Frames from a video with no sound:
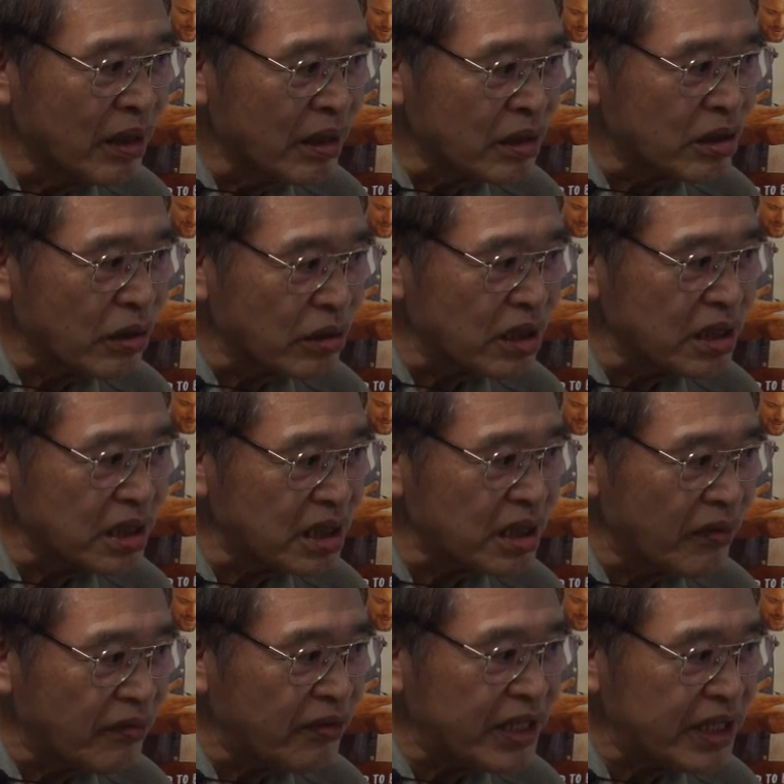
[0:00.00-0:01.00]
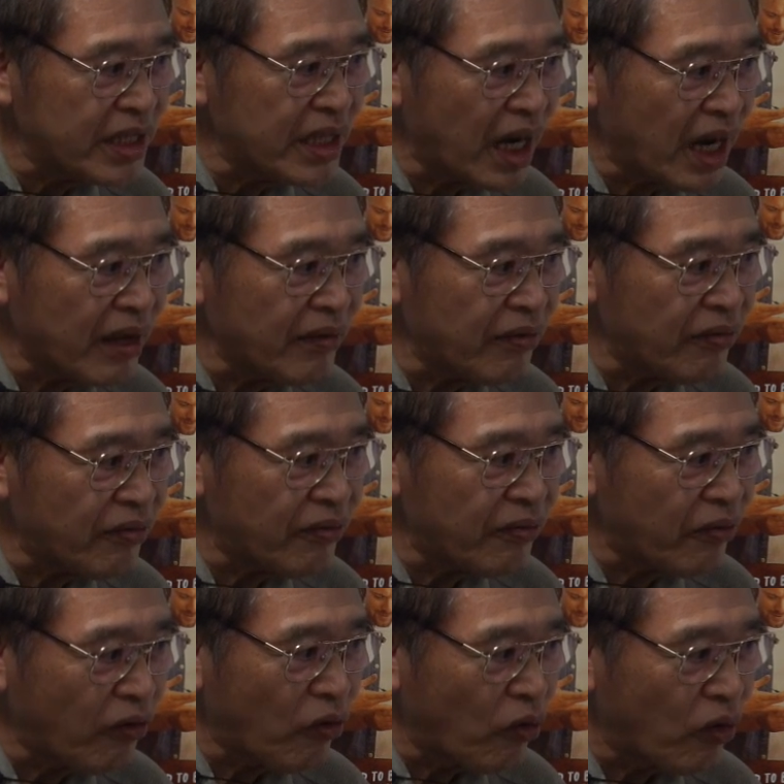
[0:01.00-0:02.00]
So this is a
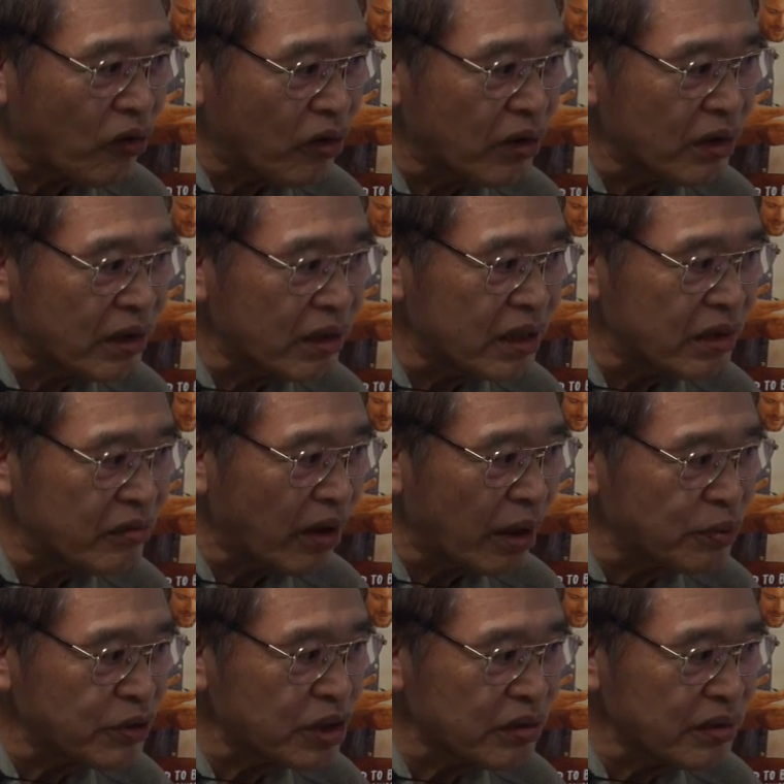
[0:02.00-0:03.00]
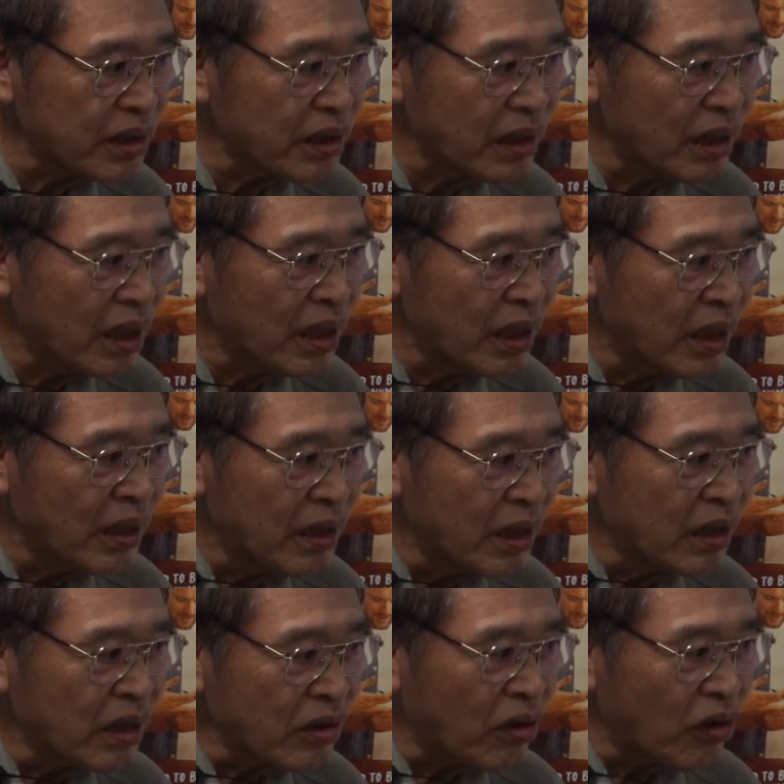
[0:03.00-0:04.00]
VEI-4 eruption,
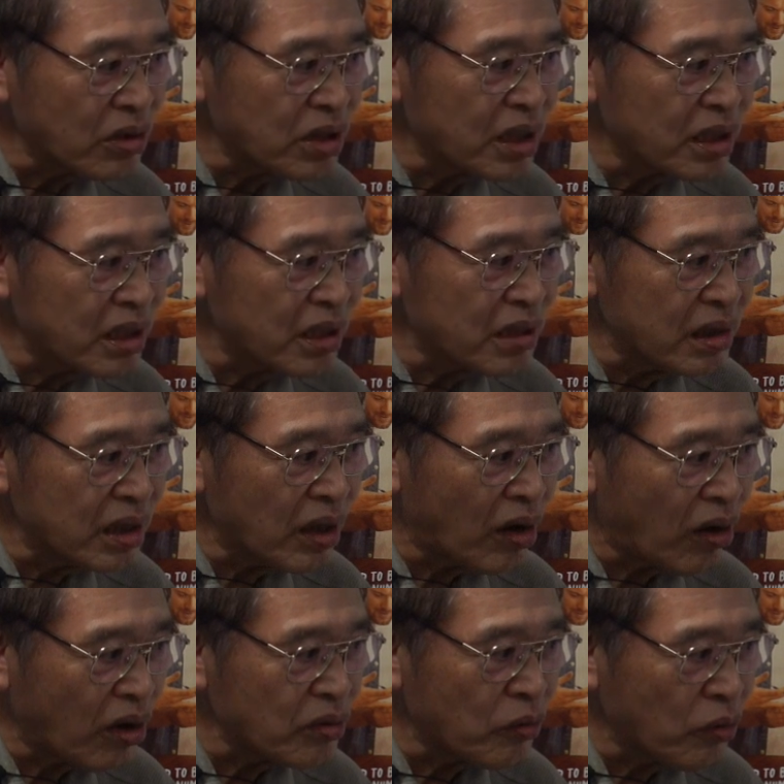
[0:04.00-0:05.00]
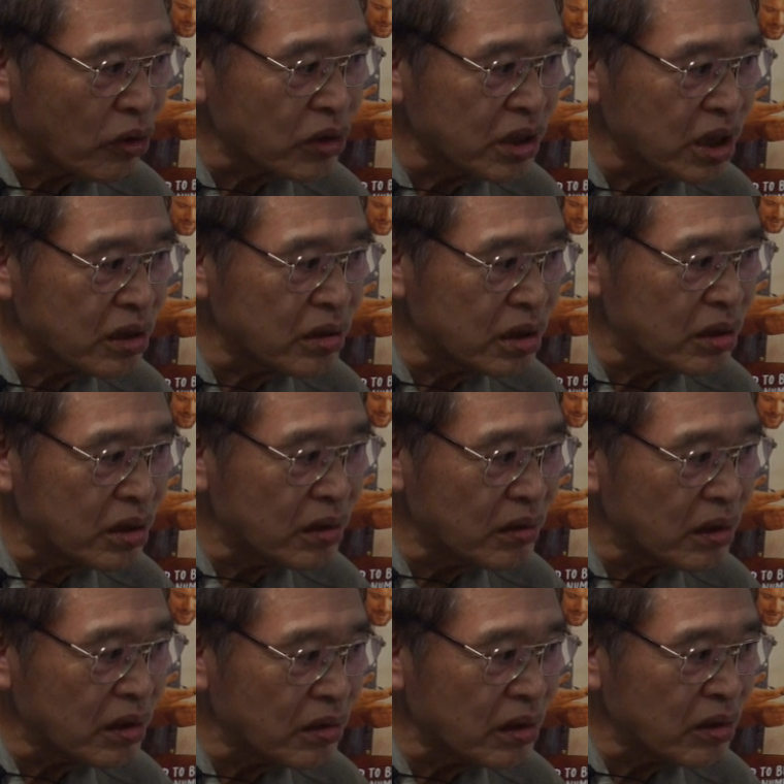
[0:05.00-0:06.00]
causing the hot water
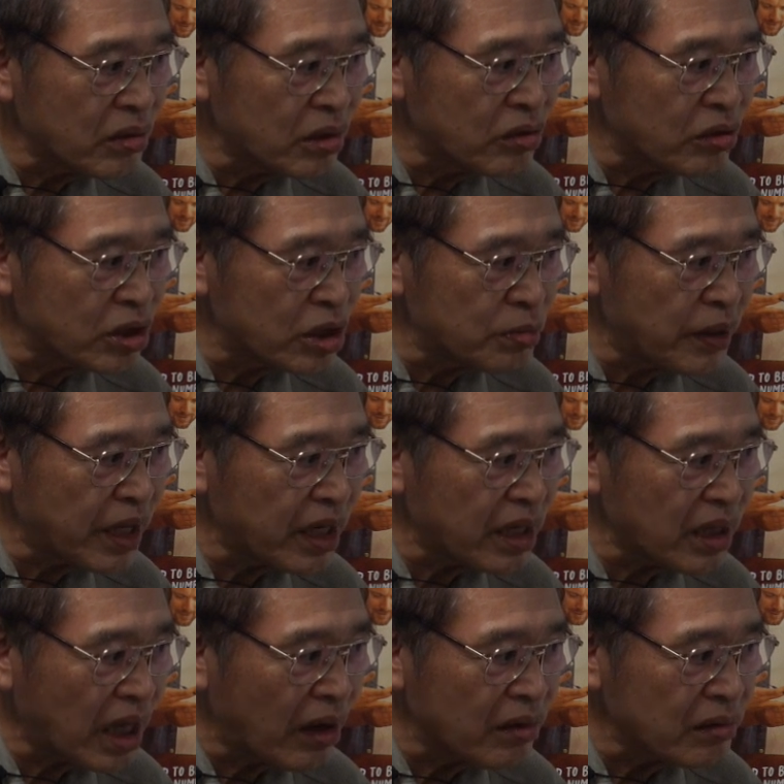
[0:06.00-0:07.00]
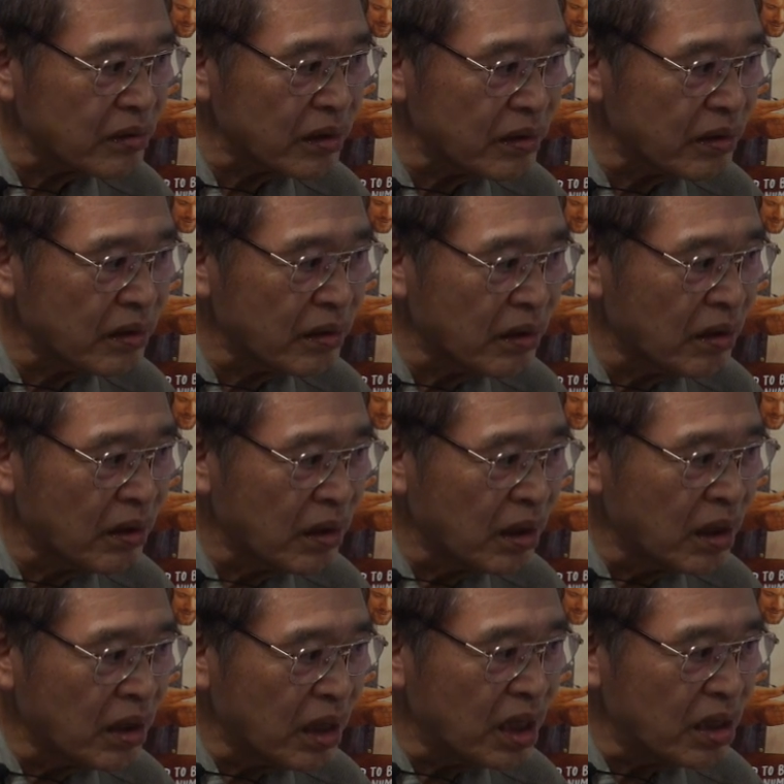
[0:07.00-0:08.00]
to spread out
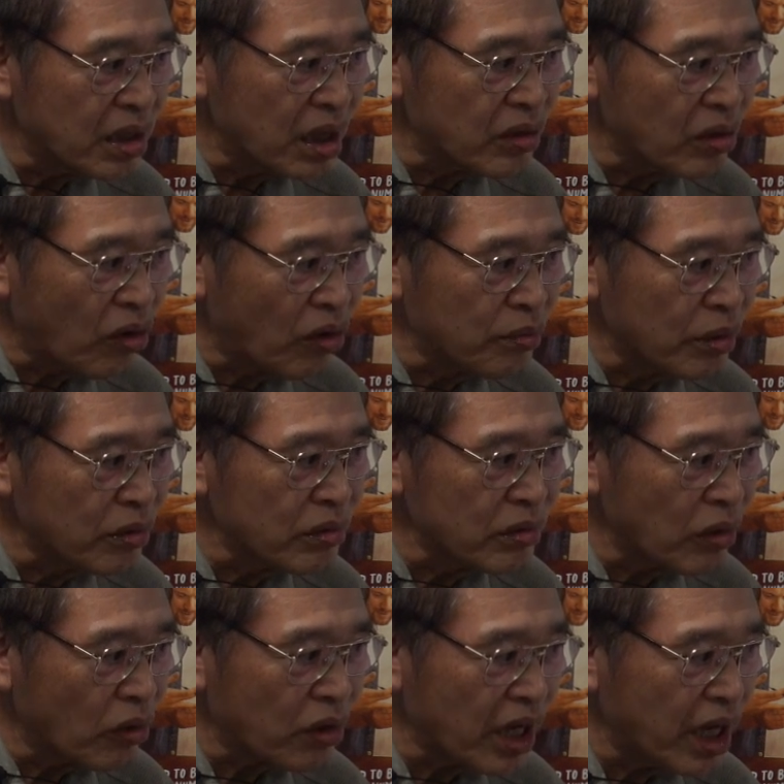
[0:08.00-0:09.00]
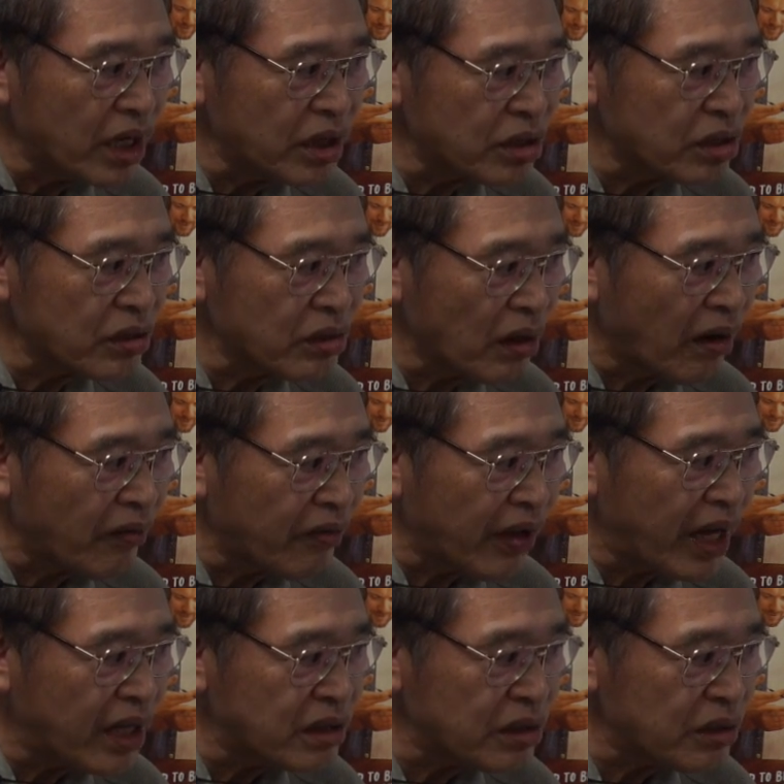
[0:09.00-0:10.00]
in the normal location of
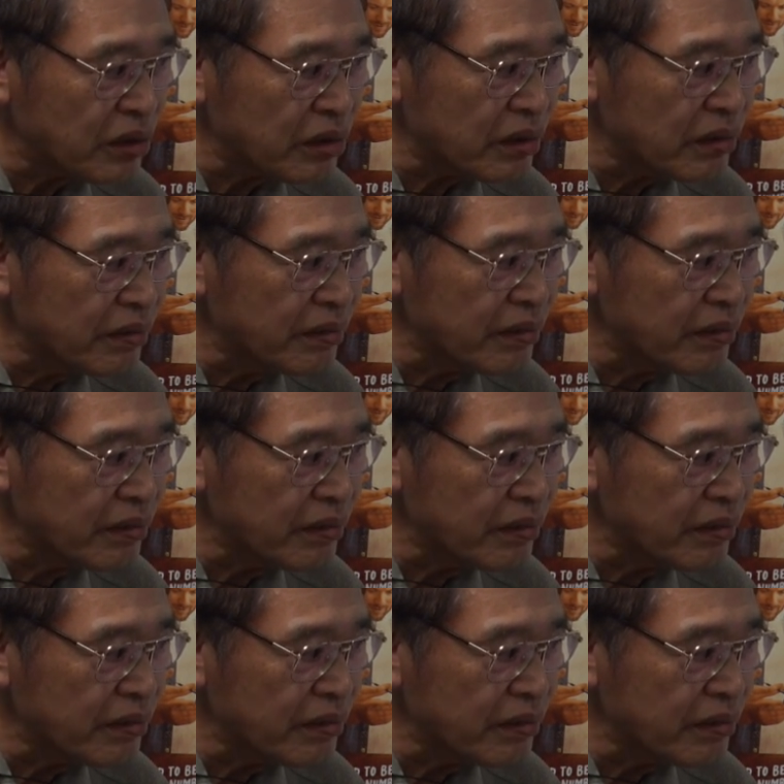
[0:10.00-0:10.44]
ENSO.